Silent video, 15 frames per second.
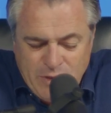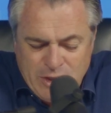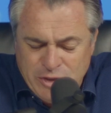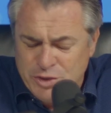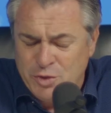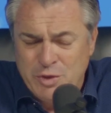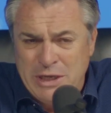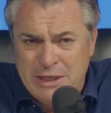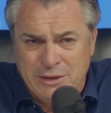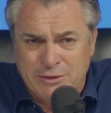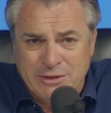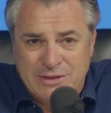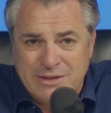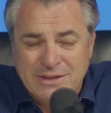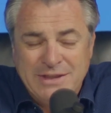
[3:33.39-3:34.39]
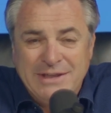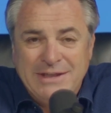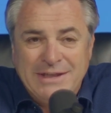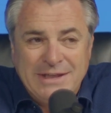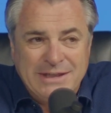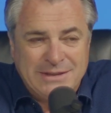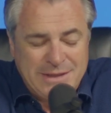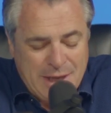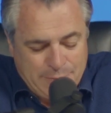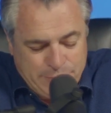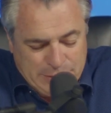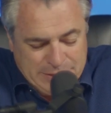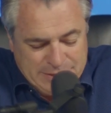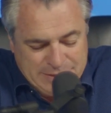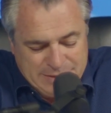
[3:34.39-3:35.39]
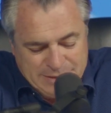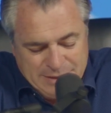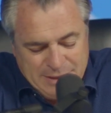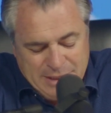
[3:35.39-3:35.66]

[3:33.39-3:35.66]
So ignorance is not bliss.